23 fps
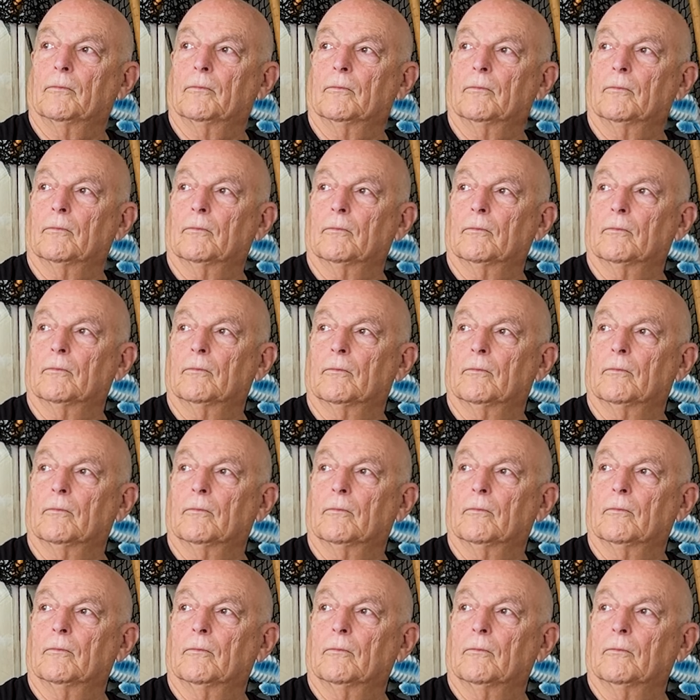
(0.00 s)

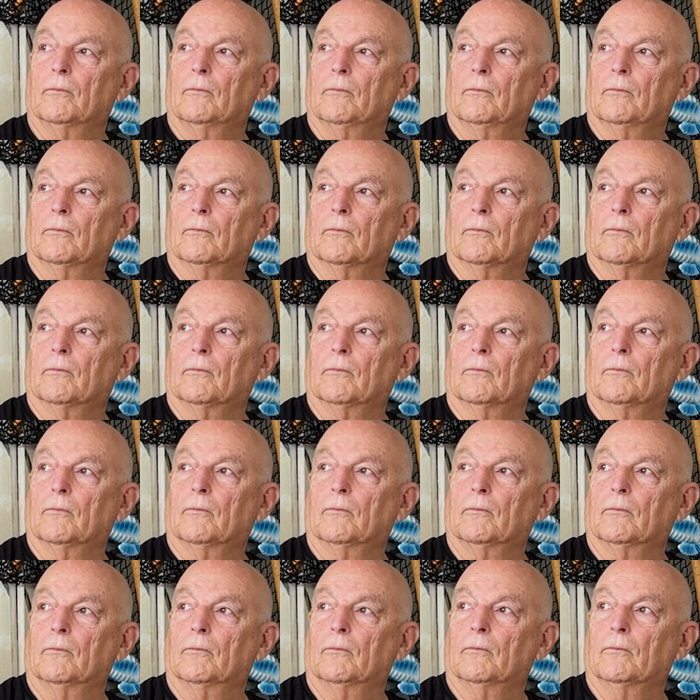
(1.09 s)

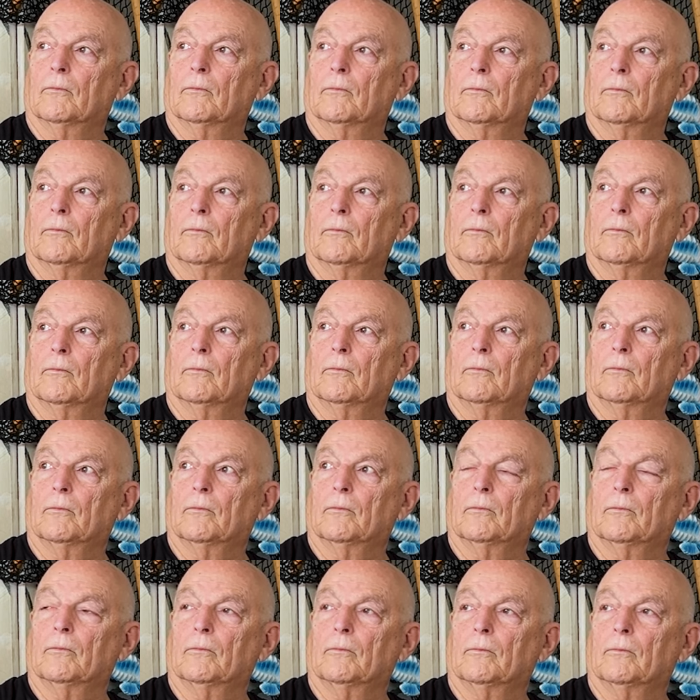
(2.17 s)

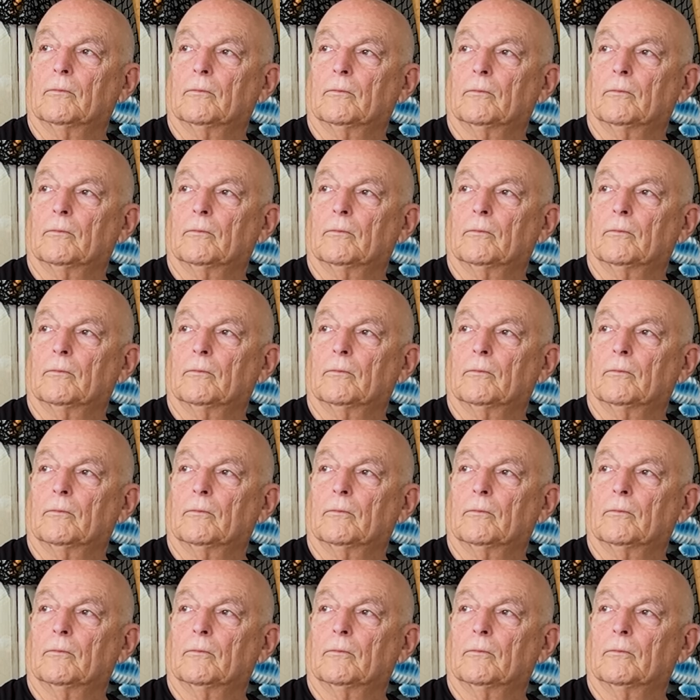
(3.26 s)
[no speech]